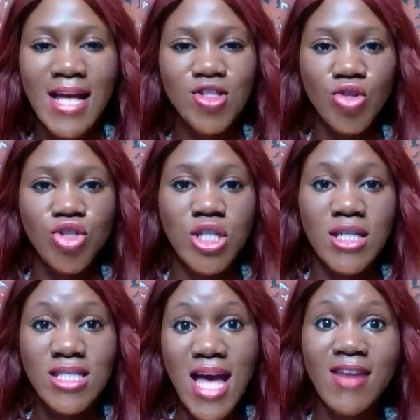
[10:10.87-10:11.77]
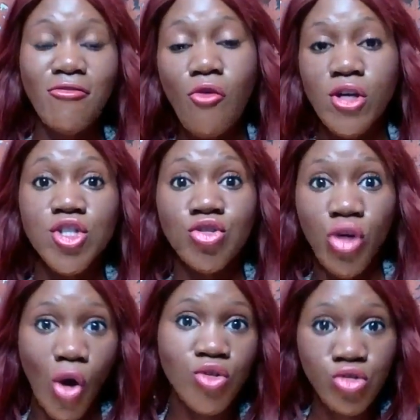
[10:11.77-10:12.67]
and so she is then forced to
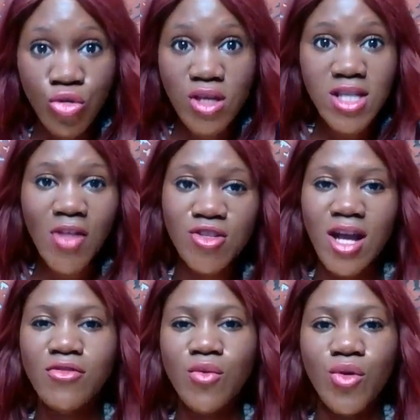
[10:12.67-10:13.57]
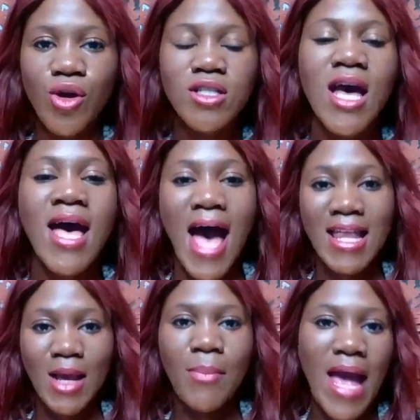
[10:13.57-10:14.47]
go to this other side of the world
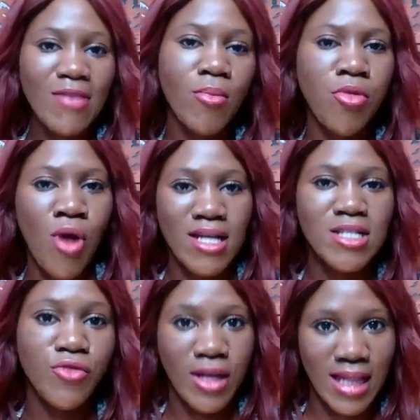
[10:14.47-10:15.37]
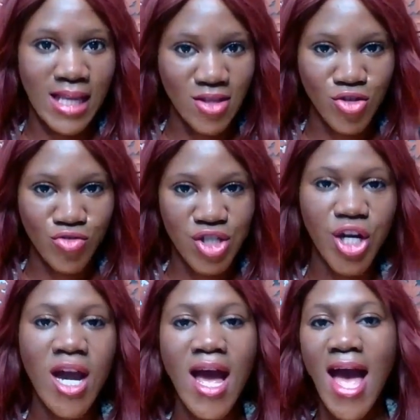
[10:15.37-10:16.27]
and like pay the price for killing this
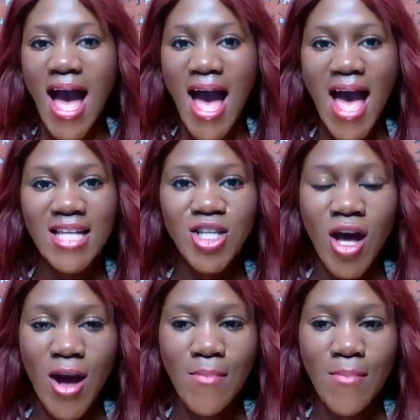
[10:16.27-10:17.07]
creature. And